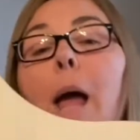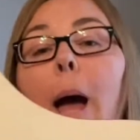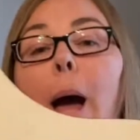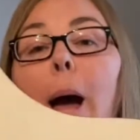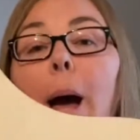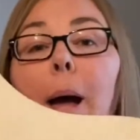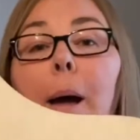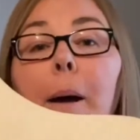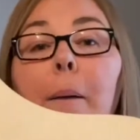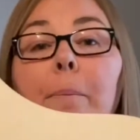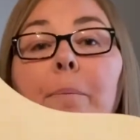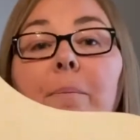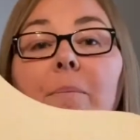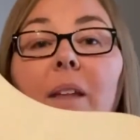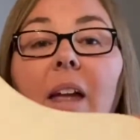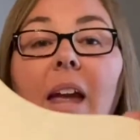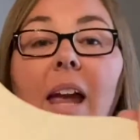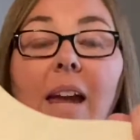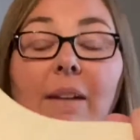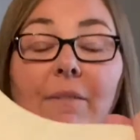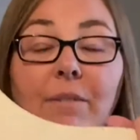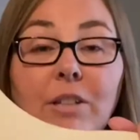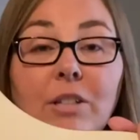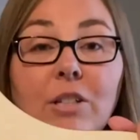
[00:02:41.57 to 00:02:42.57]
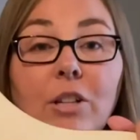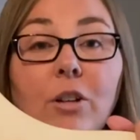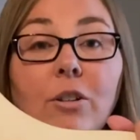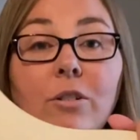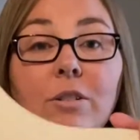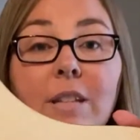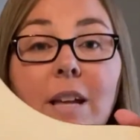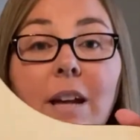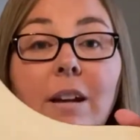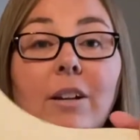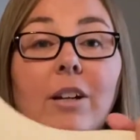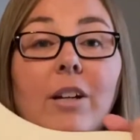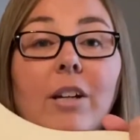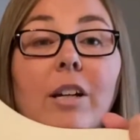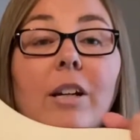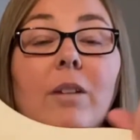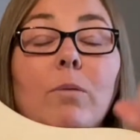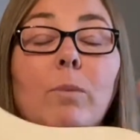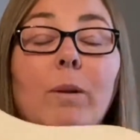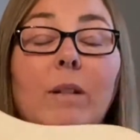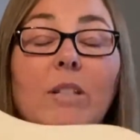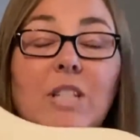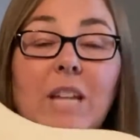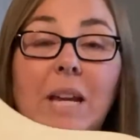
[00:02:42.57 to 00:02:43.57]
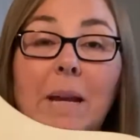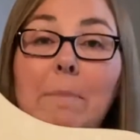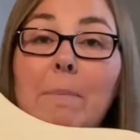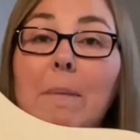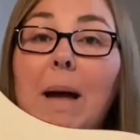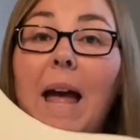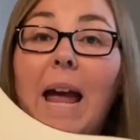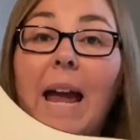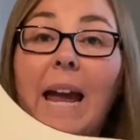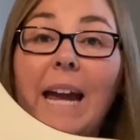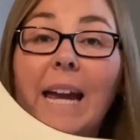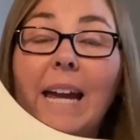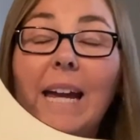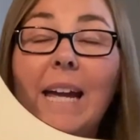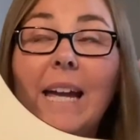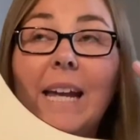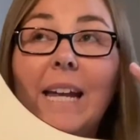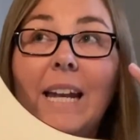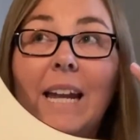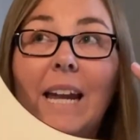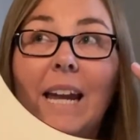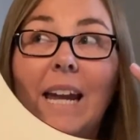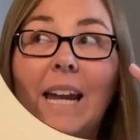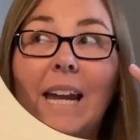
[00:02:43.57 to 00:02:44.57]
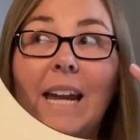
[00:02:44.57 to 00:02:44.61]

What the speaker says: If it turns out good, which in my head,